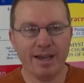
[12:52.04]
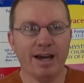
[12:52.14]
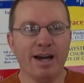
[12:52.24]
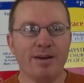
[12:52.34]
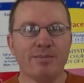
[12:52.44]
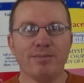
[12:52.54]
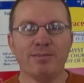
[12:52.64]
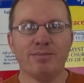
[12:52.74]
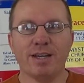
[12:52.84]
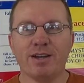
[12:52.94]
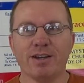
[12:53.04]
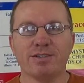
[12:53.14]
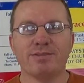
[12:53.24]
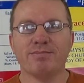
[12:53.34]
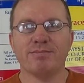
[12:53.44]
um,
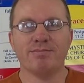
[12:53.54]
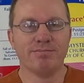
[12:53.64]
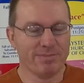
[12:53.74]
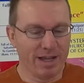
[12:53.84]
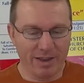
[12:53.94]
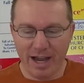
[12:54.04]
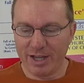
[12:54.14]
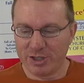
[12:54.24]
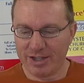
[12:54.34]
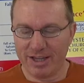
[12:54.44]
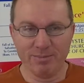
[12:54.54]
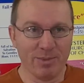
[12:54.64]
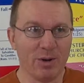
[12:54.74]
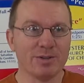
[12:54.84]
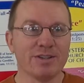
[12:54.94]
because Elijah and
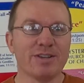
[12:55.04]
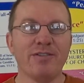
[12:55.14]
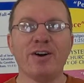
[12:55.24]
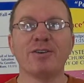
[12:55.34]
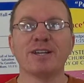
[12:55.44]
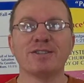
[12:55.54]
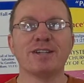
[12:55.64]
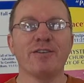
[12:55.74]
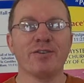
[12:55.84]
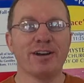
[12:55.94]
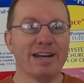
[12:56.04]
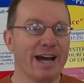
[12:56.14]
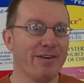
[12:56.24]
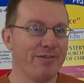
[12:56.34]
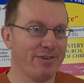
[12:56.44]
Moses have already suffered
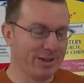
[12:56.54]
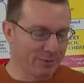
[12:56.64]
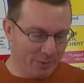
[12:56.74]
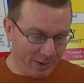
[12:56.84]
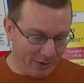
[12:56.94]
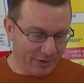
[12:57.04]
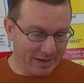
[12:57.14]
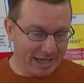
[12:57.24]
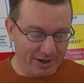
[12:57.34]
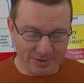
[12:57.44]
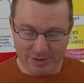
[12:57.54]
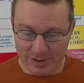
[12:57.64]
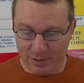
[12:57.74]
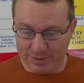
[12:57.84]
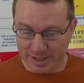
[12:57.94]
enough as we read their accounts in
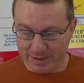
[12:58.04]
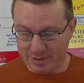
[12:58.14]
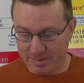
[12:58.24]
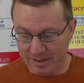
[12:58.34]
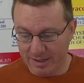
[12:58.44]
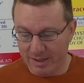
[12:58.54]
the Old Testament.